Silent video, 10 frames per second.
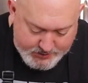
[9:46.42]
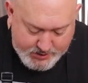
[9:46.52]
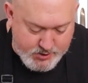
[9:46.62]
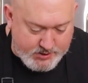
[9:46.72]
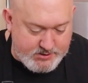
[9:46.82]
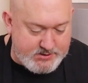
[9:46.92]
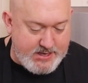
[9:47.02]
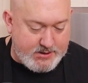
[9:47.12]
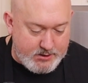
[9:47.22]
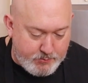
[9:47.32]
And then you can just
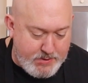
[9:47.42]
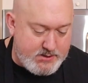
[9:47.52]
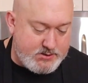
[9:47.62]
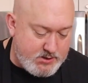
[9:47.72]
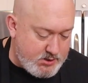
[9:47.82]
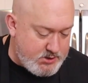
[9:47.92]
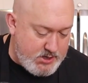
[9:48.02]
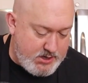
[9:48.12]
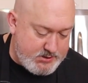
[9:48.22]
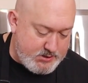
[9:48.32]
take little pieces of the
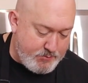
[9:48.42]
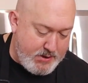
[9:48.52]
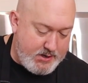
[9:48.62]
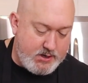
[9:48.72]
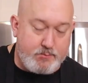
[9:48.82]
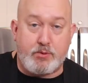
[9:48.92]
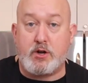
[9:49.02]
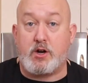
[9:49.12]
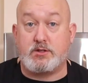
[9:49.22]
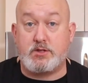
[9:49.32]
cheese and the bacon and put it on